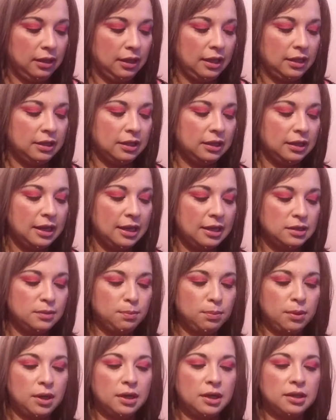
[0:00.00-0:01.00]
and the
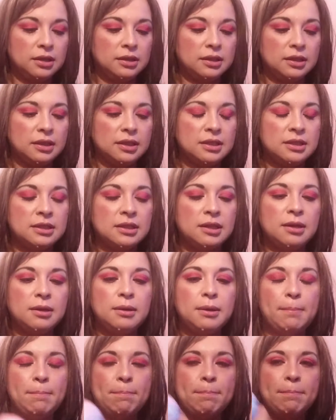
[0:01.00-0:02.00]
last product is a
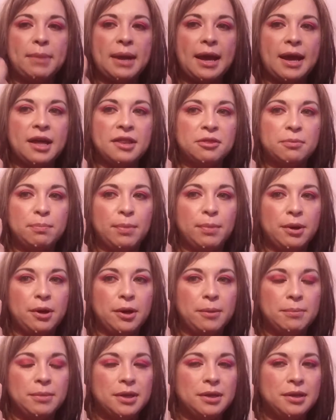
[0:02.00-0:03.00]
bath
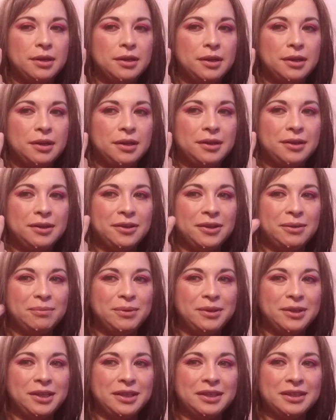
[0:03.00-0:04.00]
bomb look how
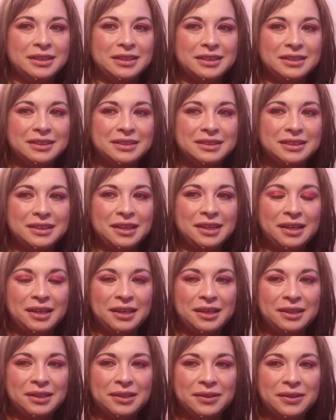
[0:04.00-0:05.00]
pretty it is
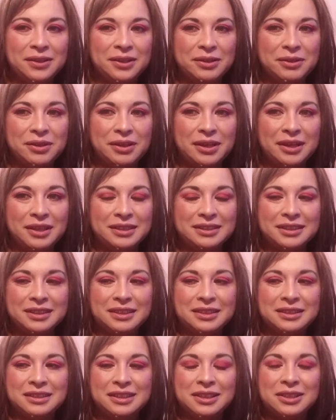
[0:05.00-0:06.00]
Look how nice
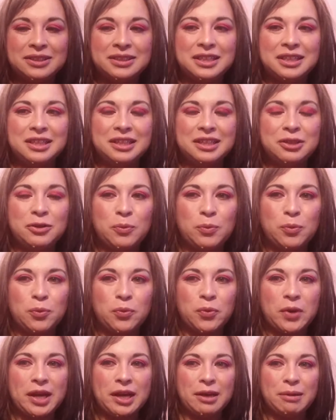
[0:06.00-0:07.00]
it is. It looks like a little
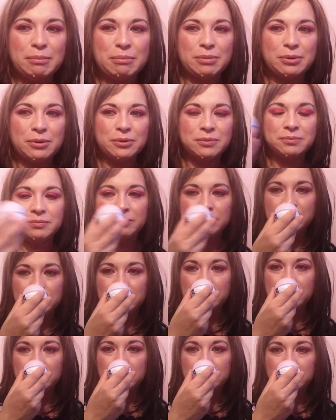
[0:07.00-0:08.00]
rainbow.
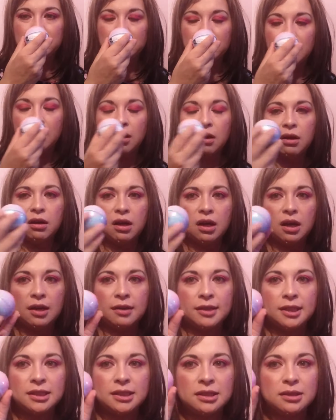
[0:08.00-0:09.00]
Oh
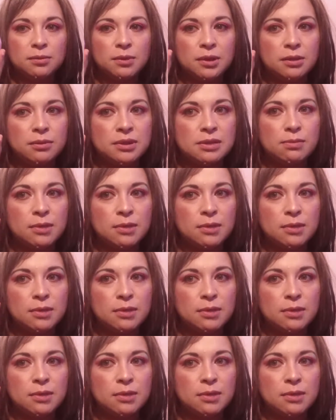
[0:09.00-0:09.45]
god, this is what it was